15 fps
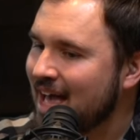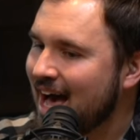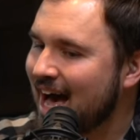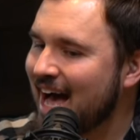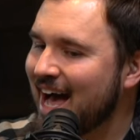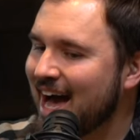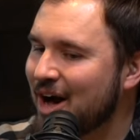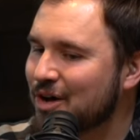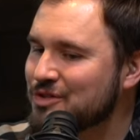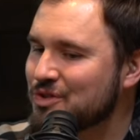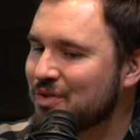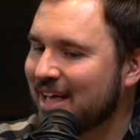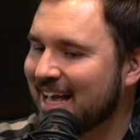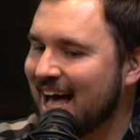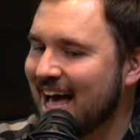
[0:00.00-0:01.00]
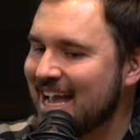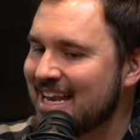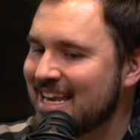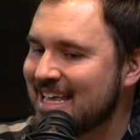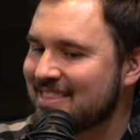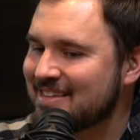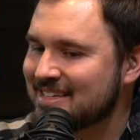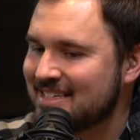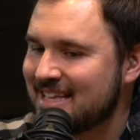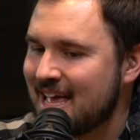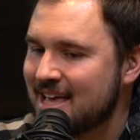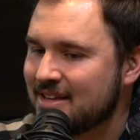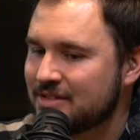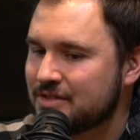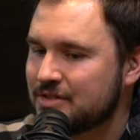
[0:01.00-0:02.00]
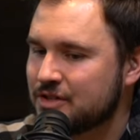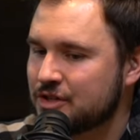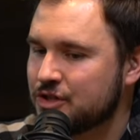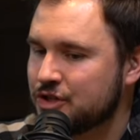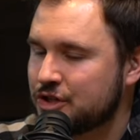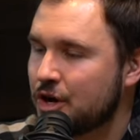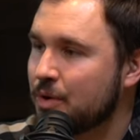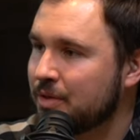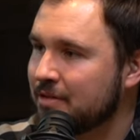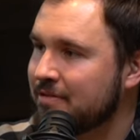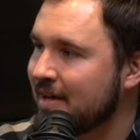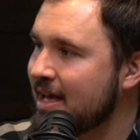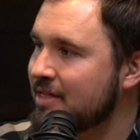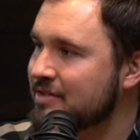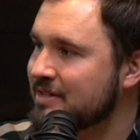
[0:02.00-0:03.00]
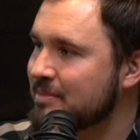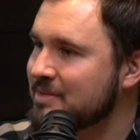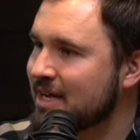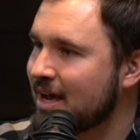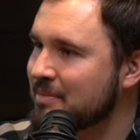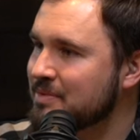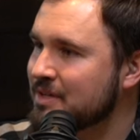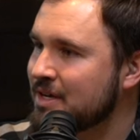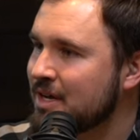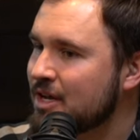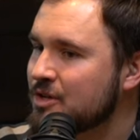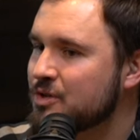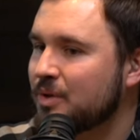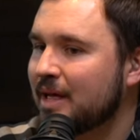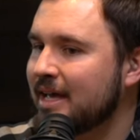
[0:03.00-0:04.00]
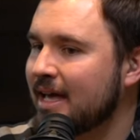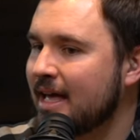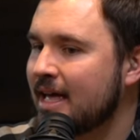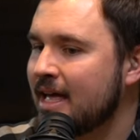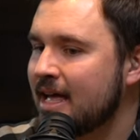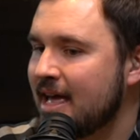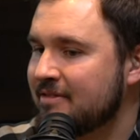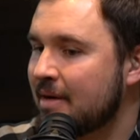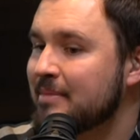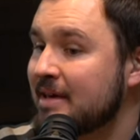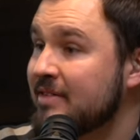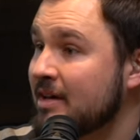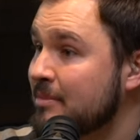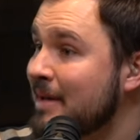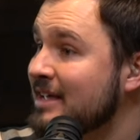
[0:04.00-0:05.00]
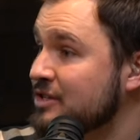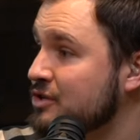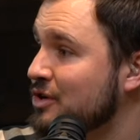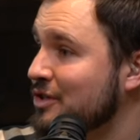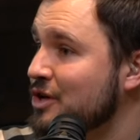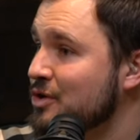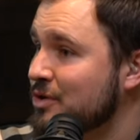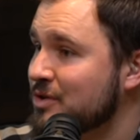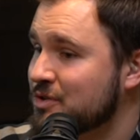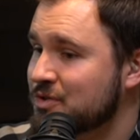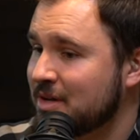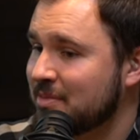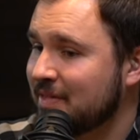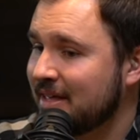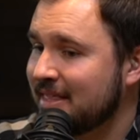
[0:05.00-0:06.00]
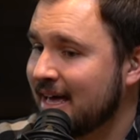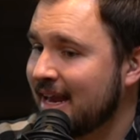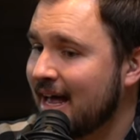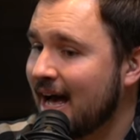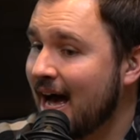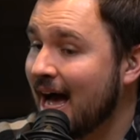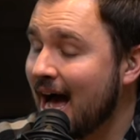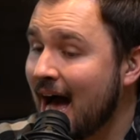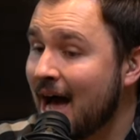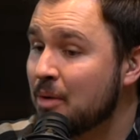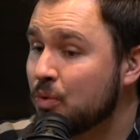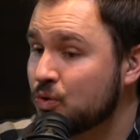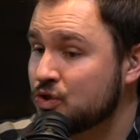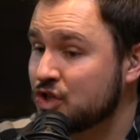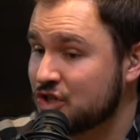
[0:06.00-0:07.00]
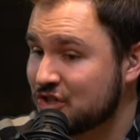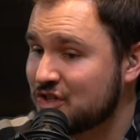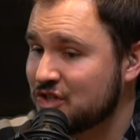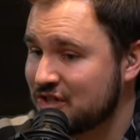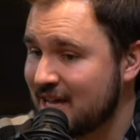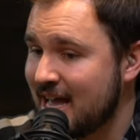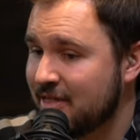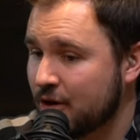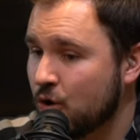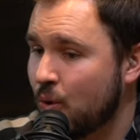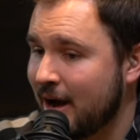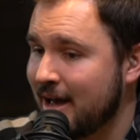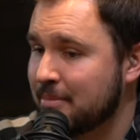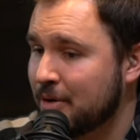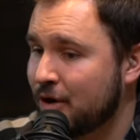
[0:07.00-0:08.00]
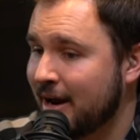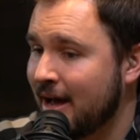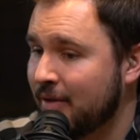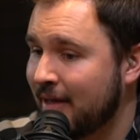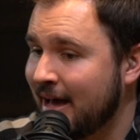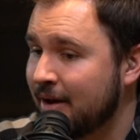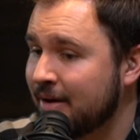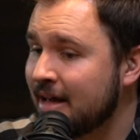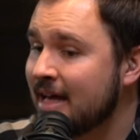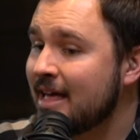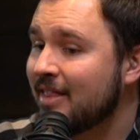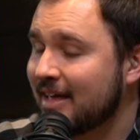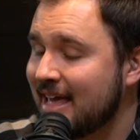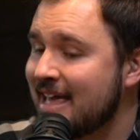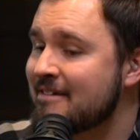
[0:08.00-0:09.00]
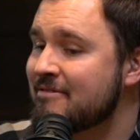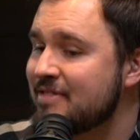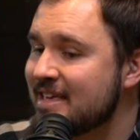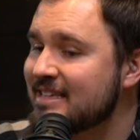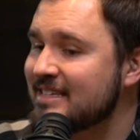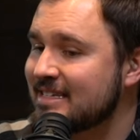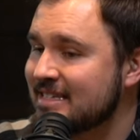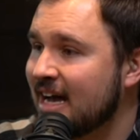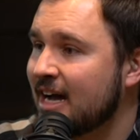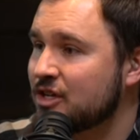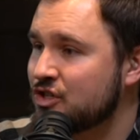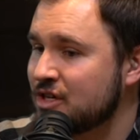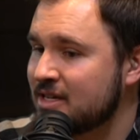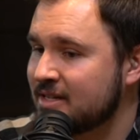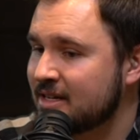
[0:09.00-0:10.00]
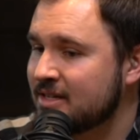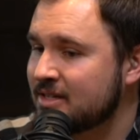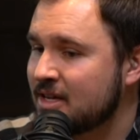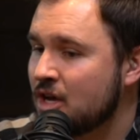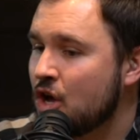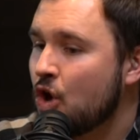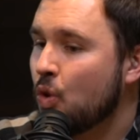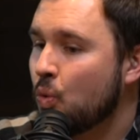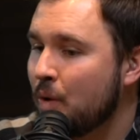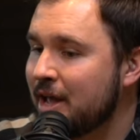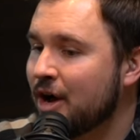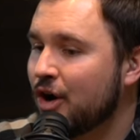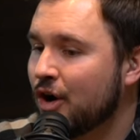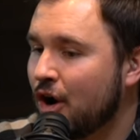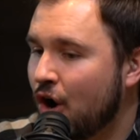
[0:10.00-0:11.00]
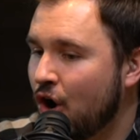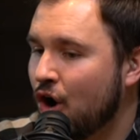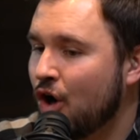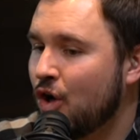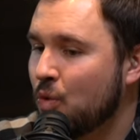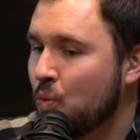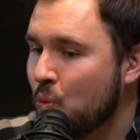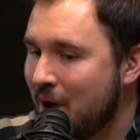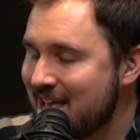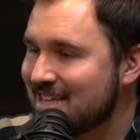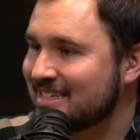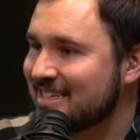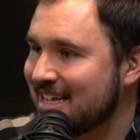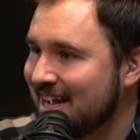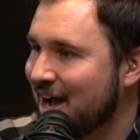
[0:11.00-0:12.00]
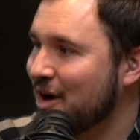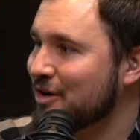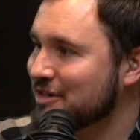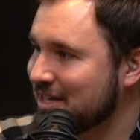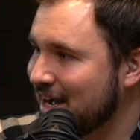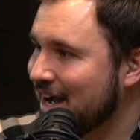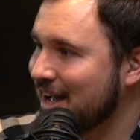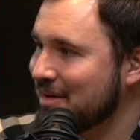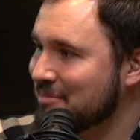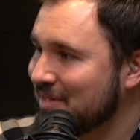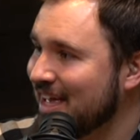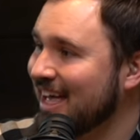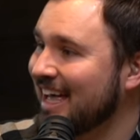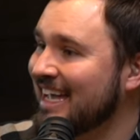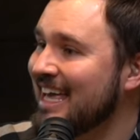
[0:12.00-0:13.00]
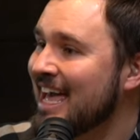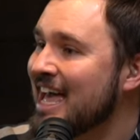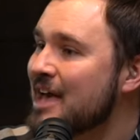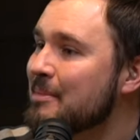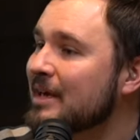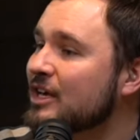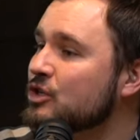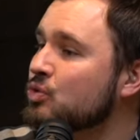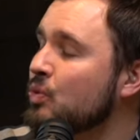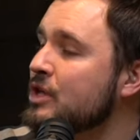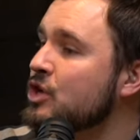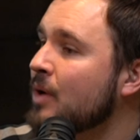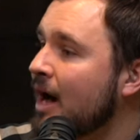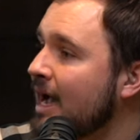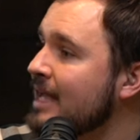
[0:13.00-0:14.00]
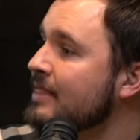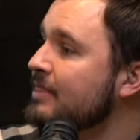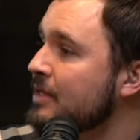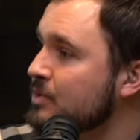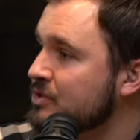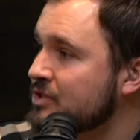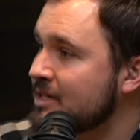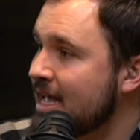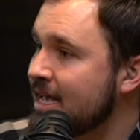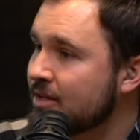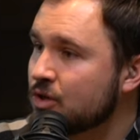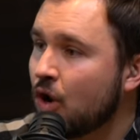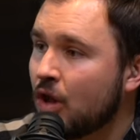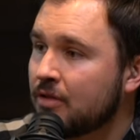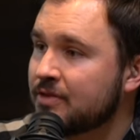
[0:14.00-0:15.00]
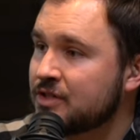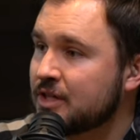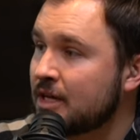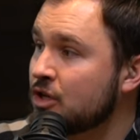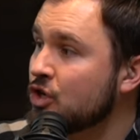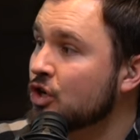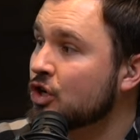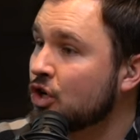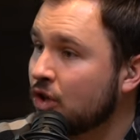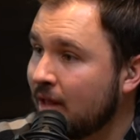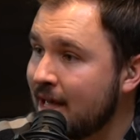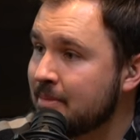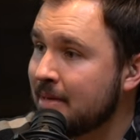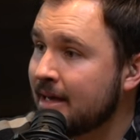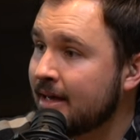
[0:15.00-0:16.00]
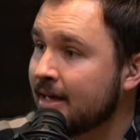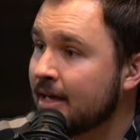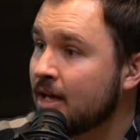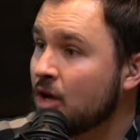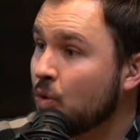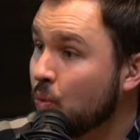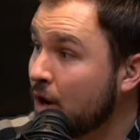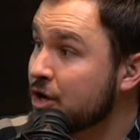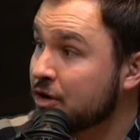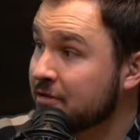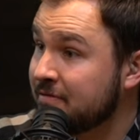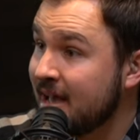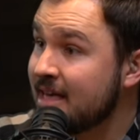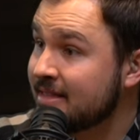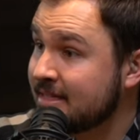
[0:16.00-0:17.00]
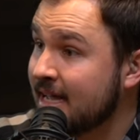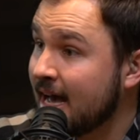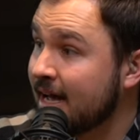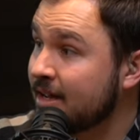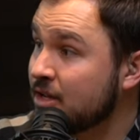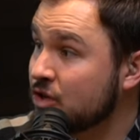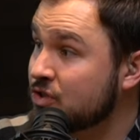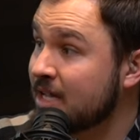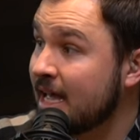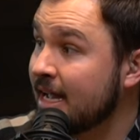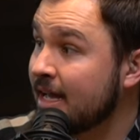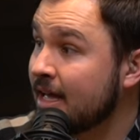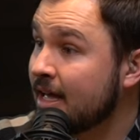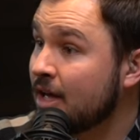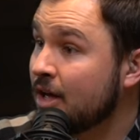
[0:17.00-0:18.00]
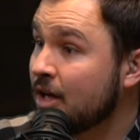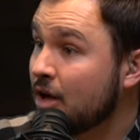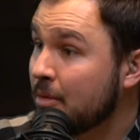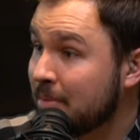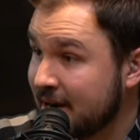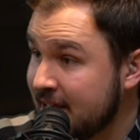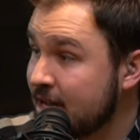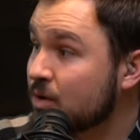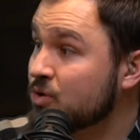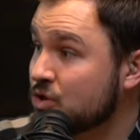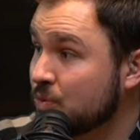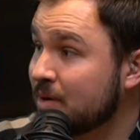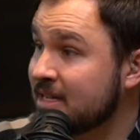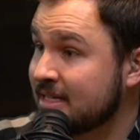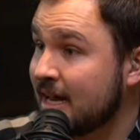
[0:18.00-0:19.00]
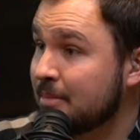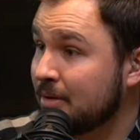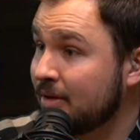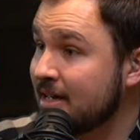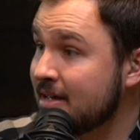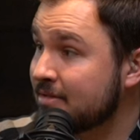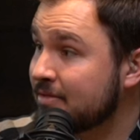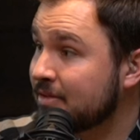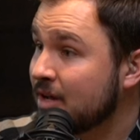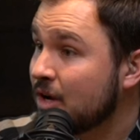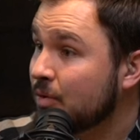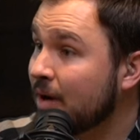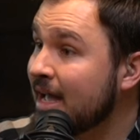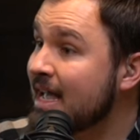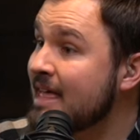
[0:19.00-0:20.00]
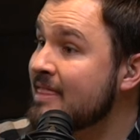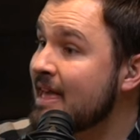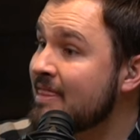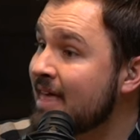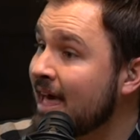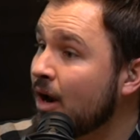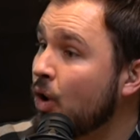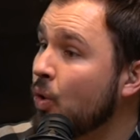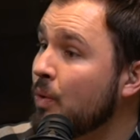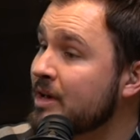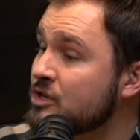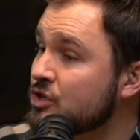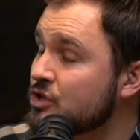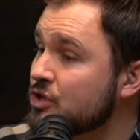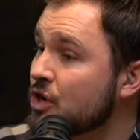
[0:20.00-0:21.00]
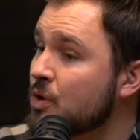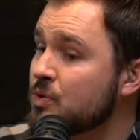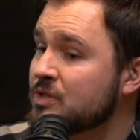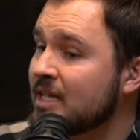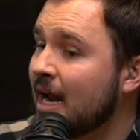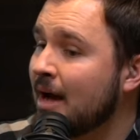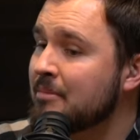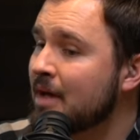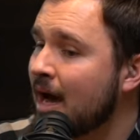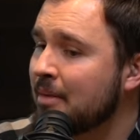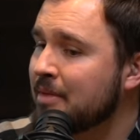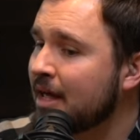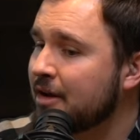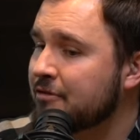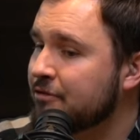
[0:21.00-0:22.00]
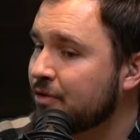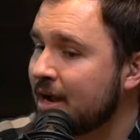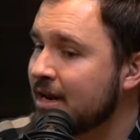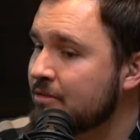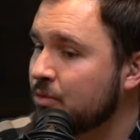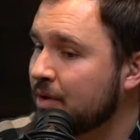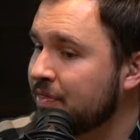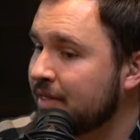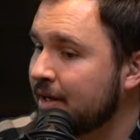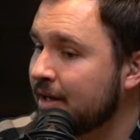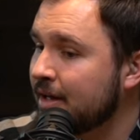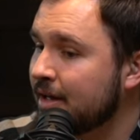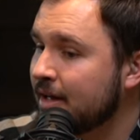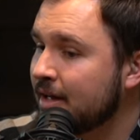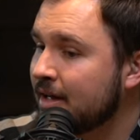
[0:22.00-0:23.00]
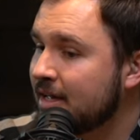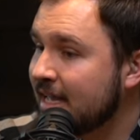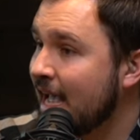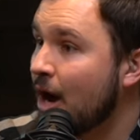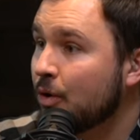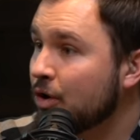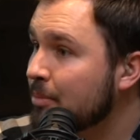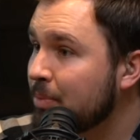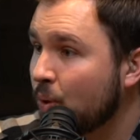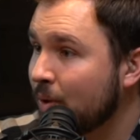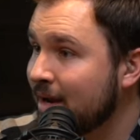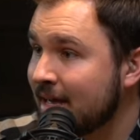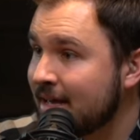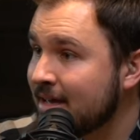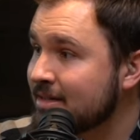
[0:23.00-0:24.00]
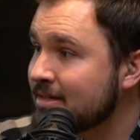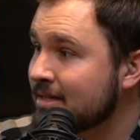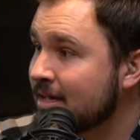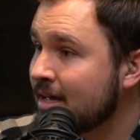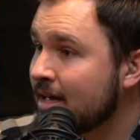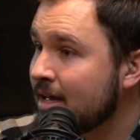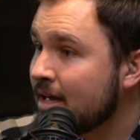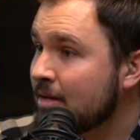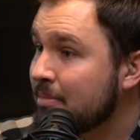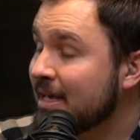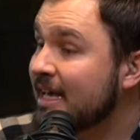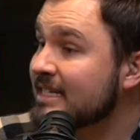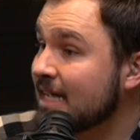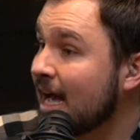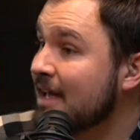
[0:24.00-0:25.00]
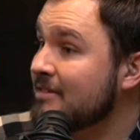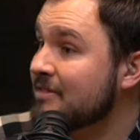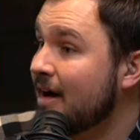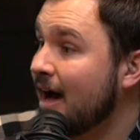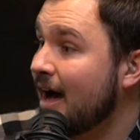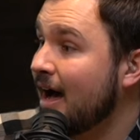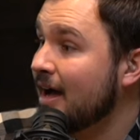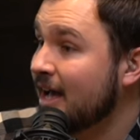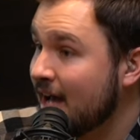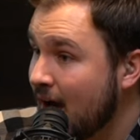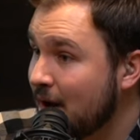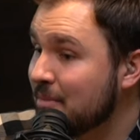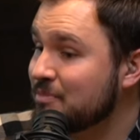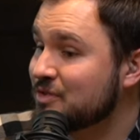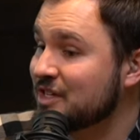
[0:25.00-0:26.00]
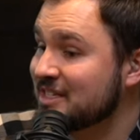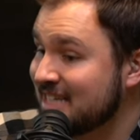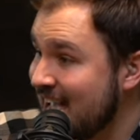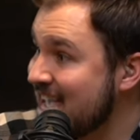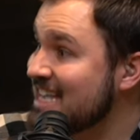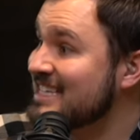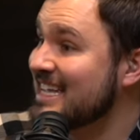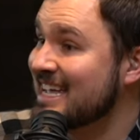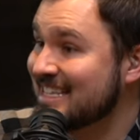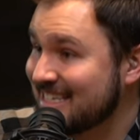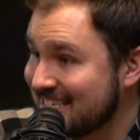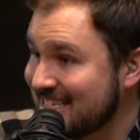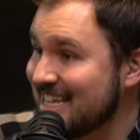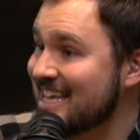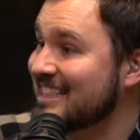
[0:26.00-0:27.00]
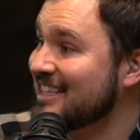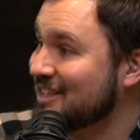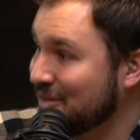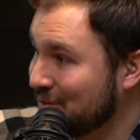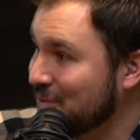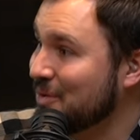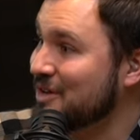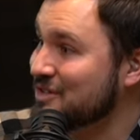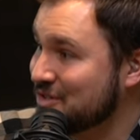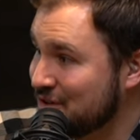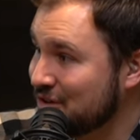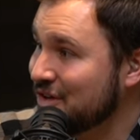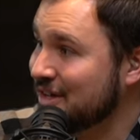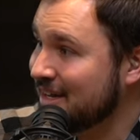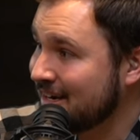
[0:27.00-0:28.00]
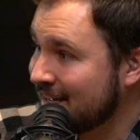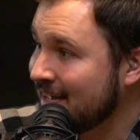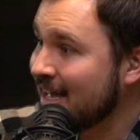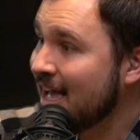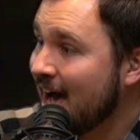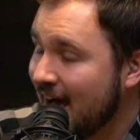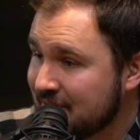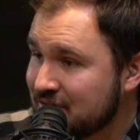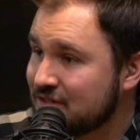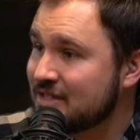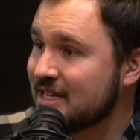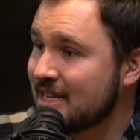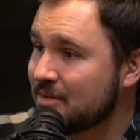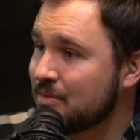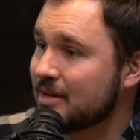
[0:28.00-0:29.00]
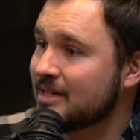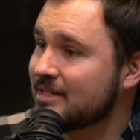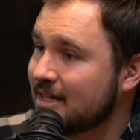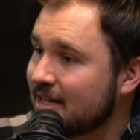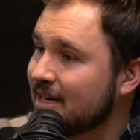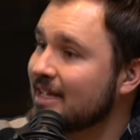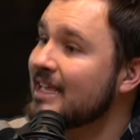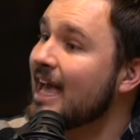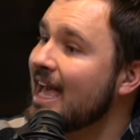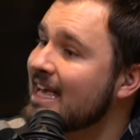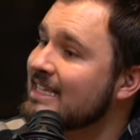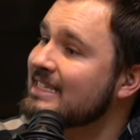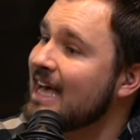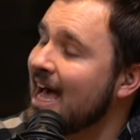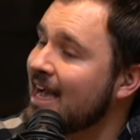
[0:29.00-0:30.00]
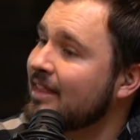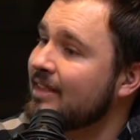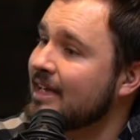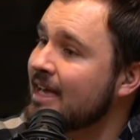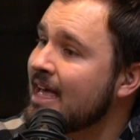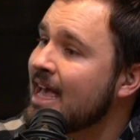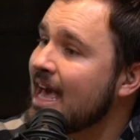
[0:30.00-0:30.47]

I, I also like heightening the stakes to show the faith sometimes so like if i'm giving a message on the eucharist or something like that I, I will just say the quiet part out loud like if this is not jesus we are all wasting our time. Mm-hmm. because yeah. when you heighten those stakes, all of a sudden you're claiming where your faith's at. You're saying, but here's the reason I believe, right? And, and that always shows that I'm, I'm not afraid of what the counterpoint is because I've come to taste and yeah. see that the Lord is good. Yep. I've seen what it. he's done. Yeah, exactly.